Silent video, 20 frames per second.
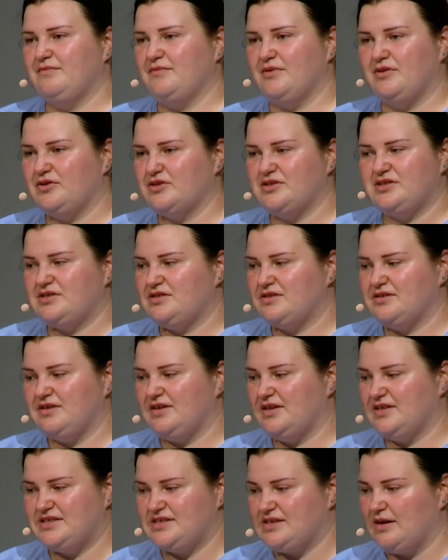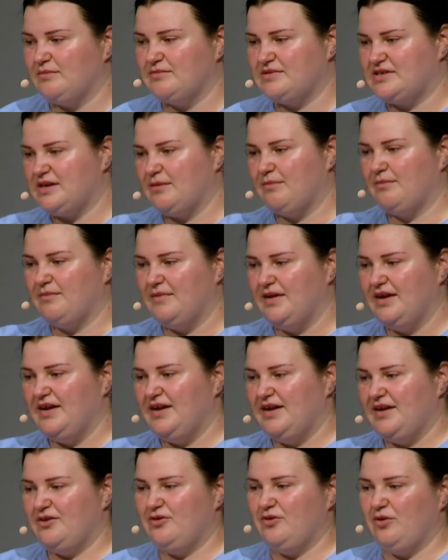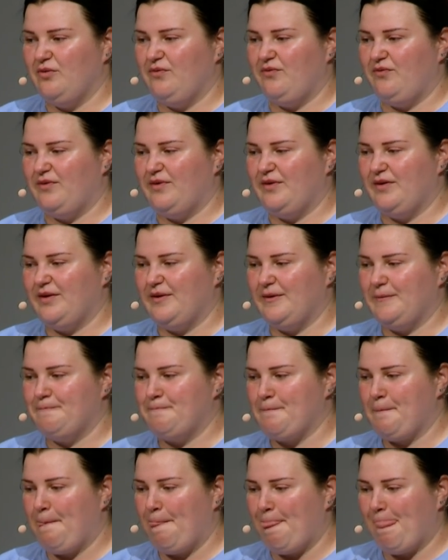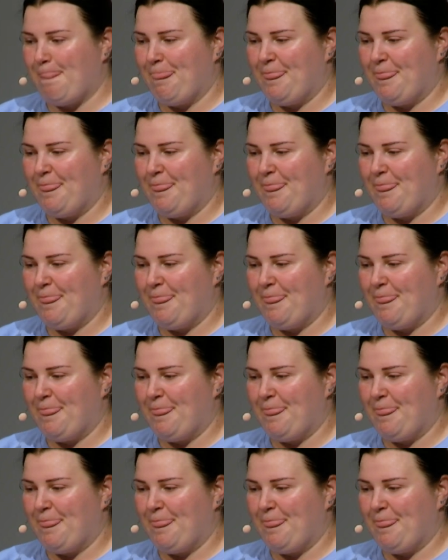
Because, and some, some you know, um,